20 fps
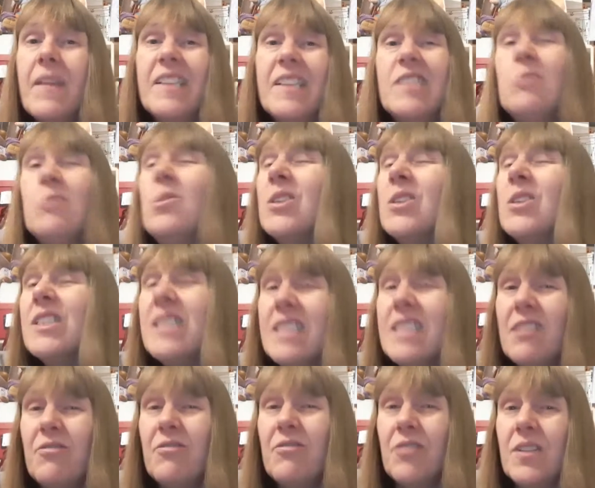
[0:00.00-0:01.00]
So what's the
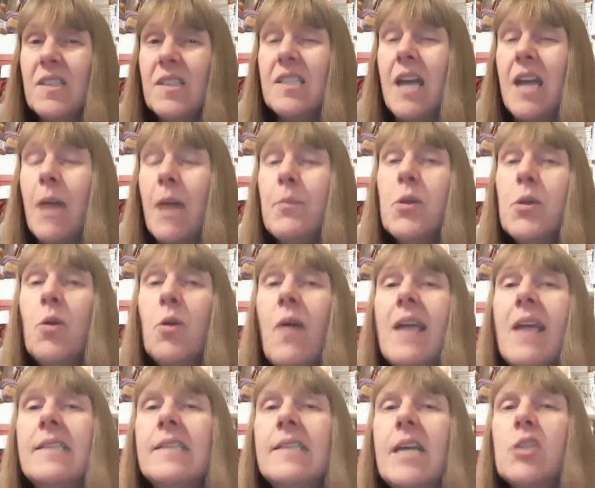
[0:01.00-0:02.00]
difference? Like, a pure
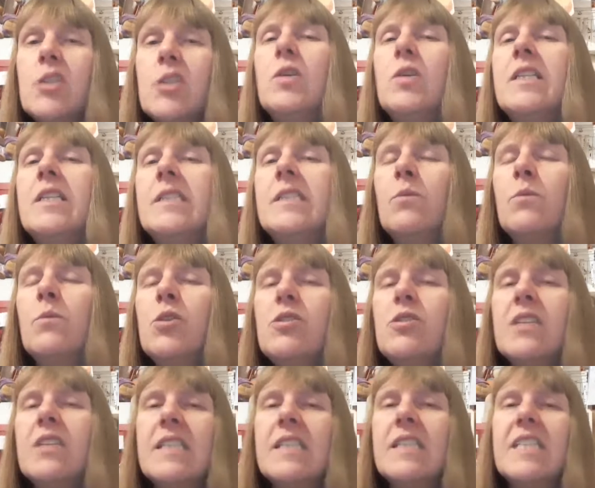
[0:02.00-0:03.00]
asexual is someone who
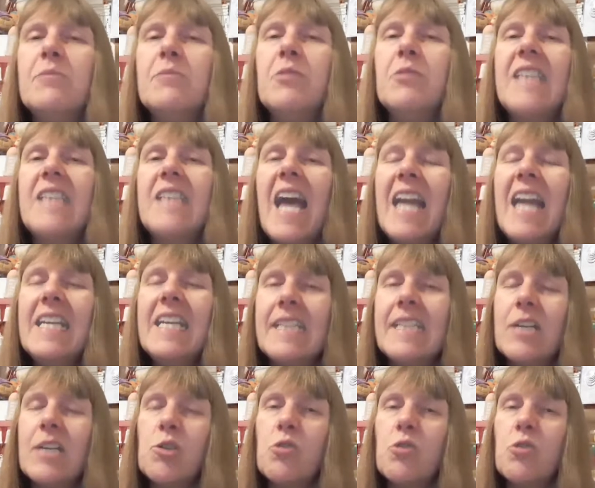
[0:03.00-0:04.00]
doesn't experience any
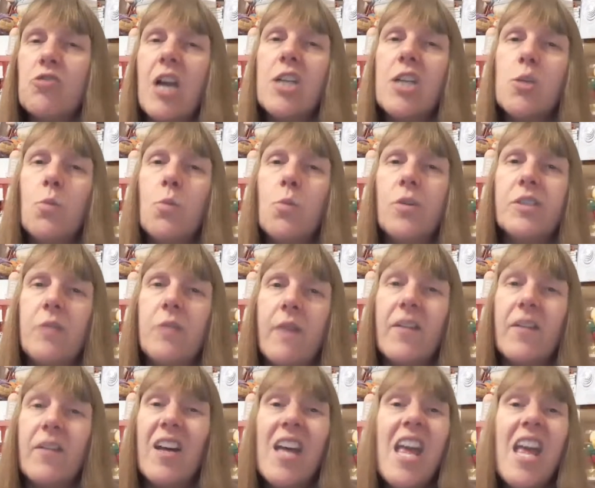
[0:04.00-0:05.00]
sexual attraction
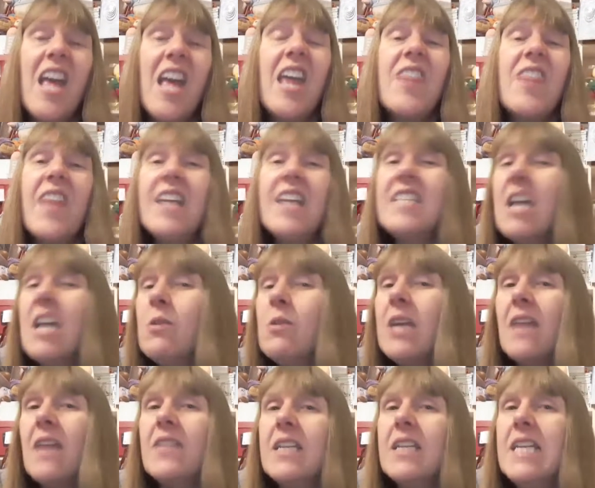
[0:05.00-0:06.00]
whatsoever. They don't
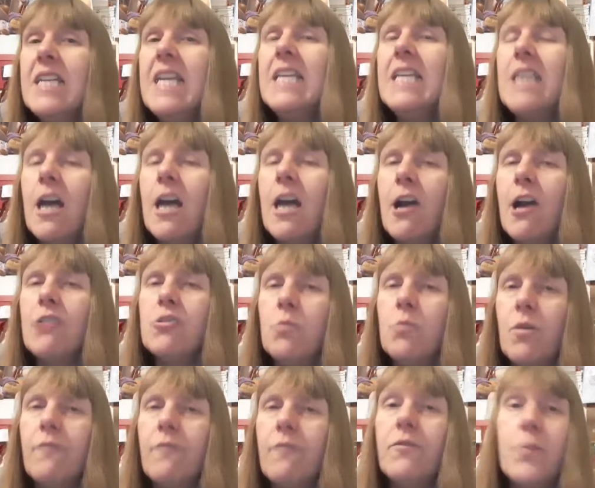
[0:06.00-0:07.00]
get the need, urge, or
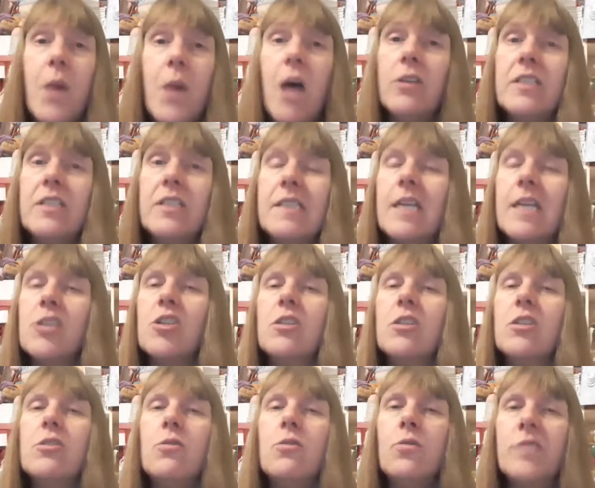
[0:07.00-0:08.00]
want for partner sexual
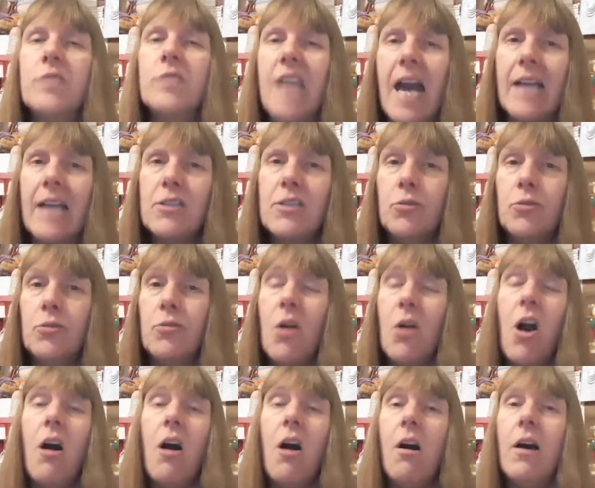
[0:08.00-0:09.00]
intercourse at all.
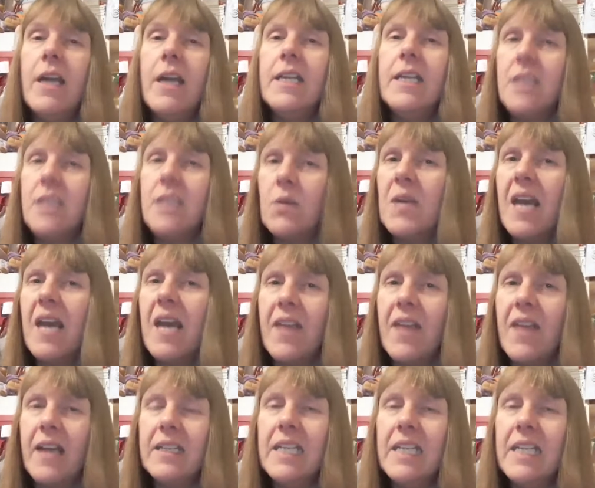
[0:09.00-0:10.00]
I don't get
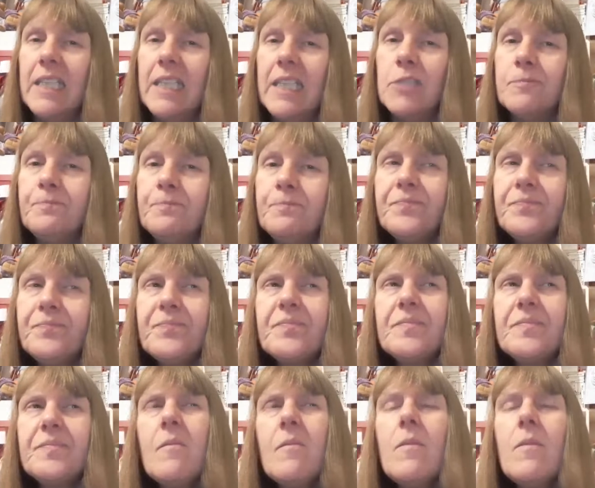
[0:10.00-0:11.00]
that need.
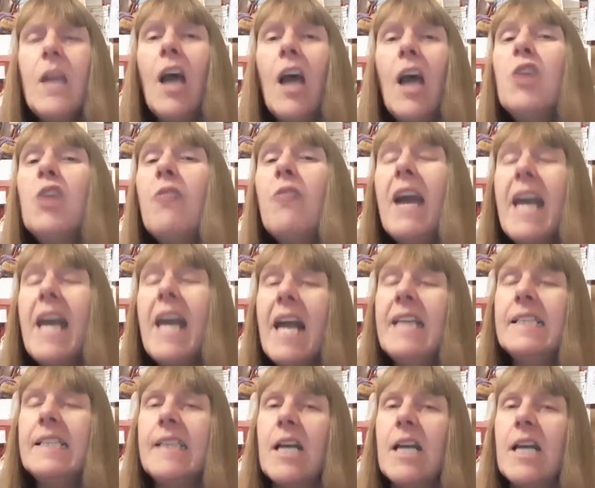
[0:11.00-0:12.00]
A grey
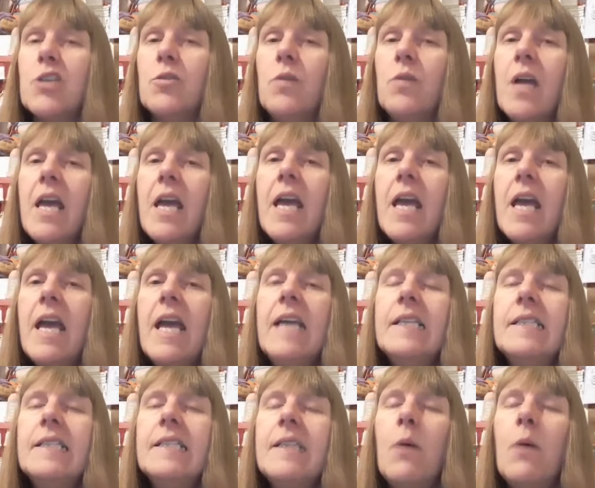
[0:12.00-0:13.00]
asexual
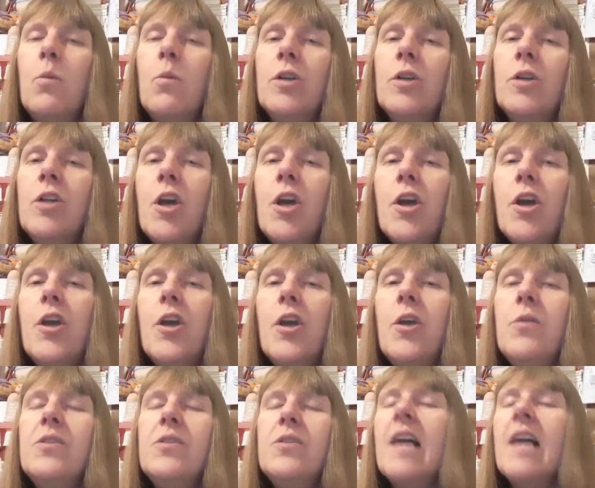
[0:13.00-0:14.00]
is someone
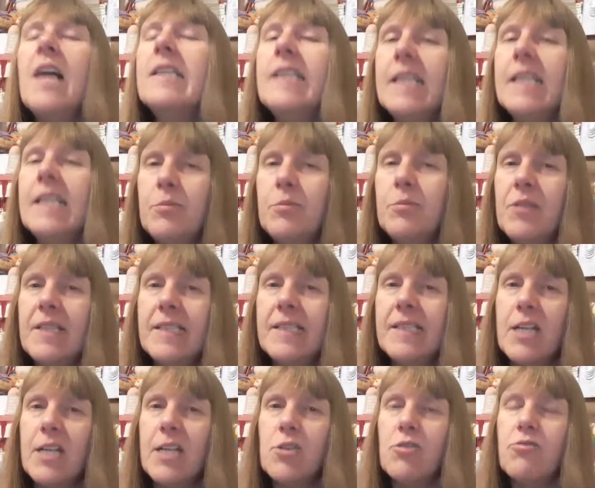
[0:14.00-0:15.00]
who does experience
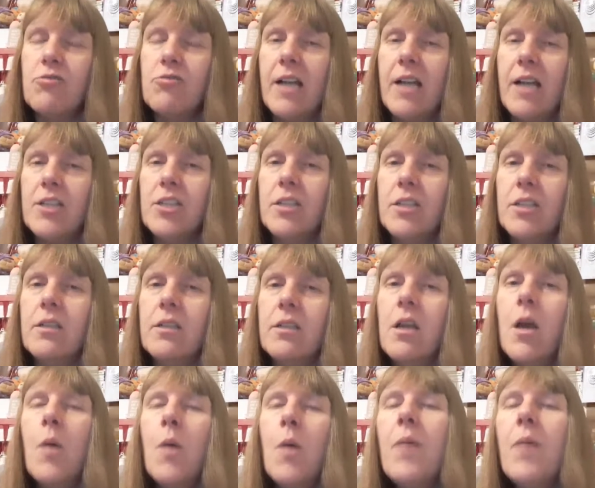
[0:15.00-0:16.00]
sexual attraction,
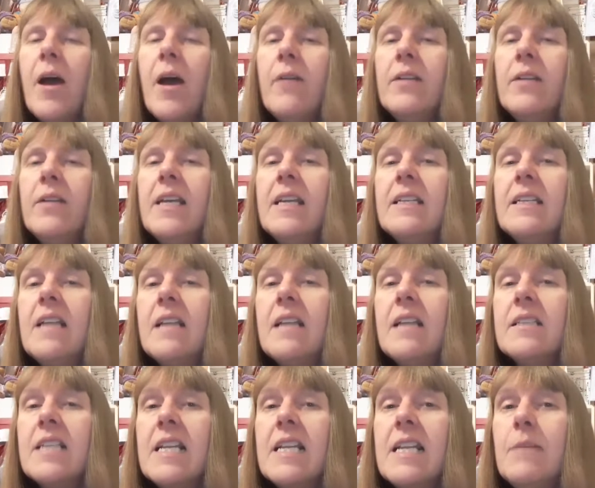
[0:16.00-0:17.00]
but only in
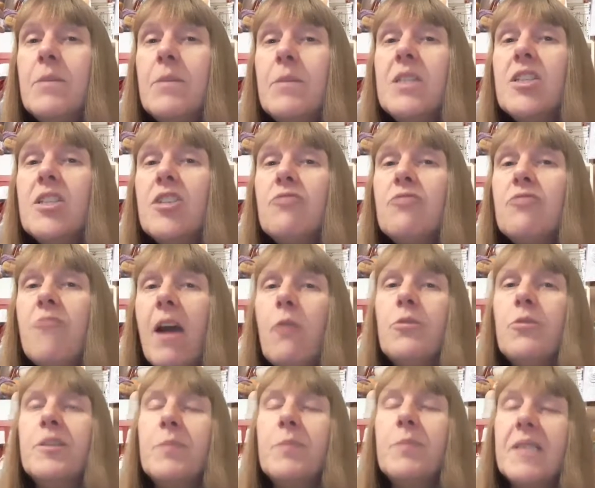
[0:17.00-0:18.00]
the limited, rare,
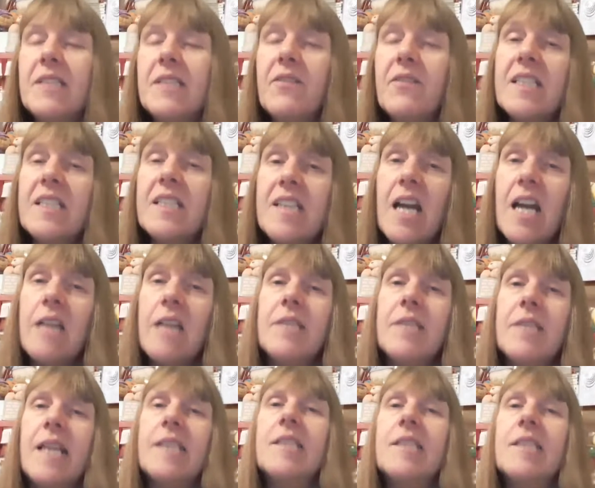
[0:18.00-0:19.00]
or specific
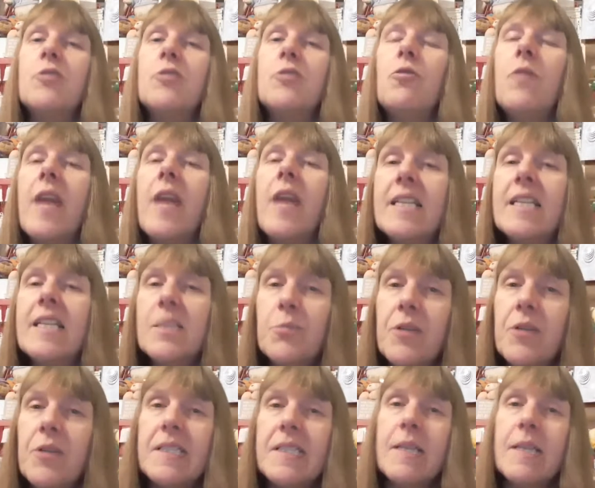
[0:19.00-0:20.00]
circumstances, or they
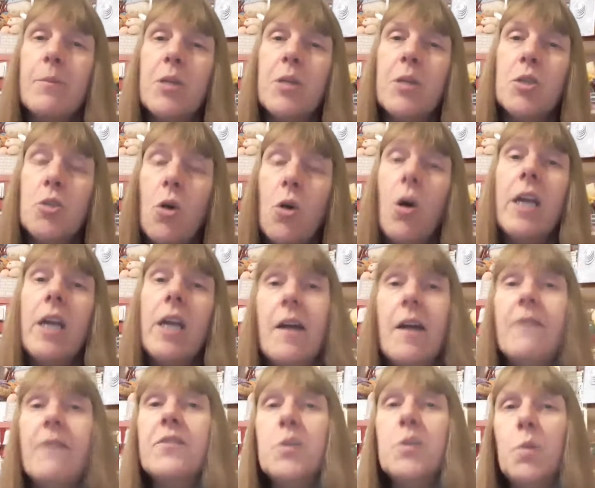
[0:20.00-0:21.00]
experience it, but not
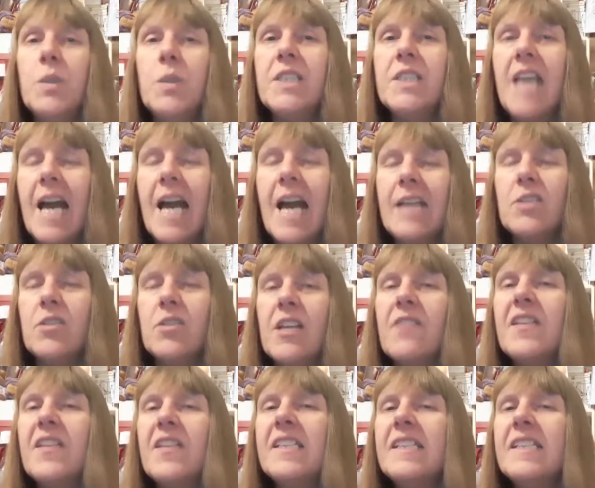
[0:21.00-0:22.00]
enough to want to act on
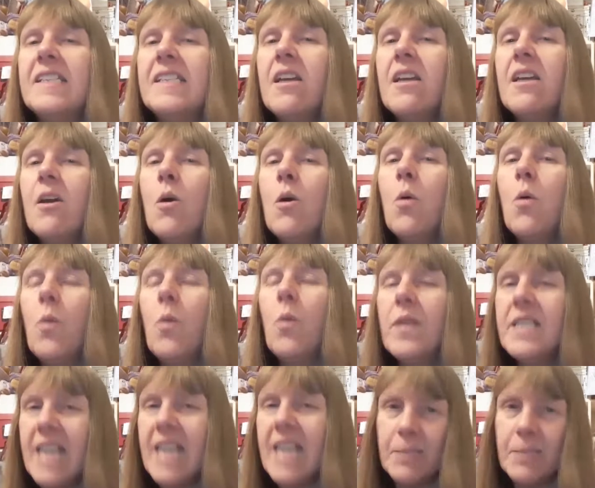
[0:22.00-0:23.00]
it. This is what
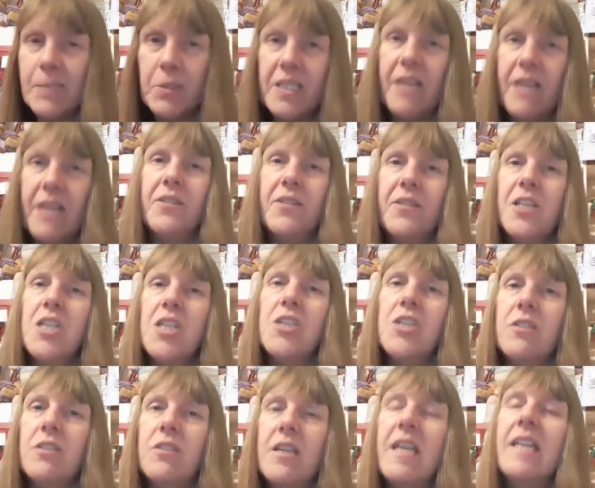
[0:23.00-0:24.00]
the textbook
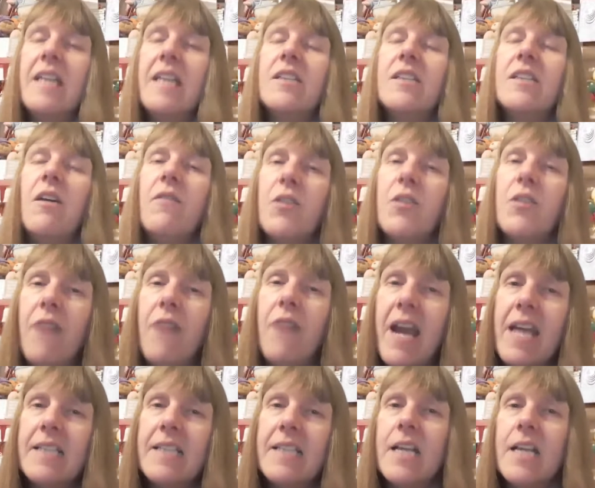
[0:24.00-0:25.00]
definition is of a
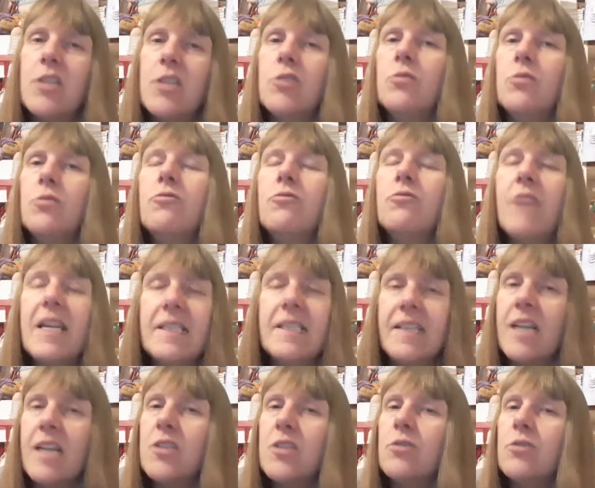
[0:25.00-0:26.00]
grey asexual, grey
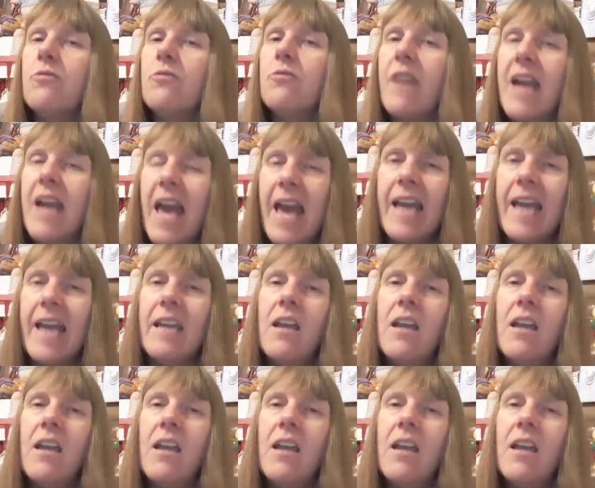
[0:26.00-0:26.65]
sexual, grey A.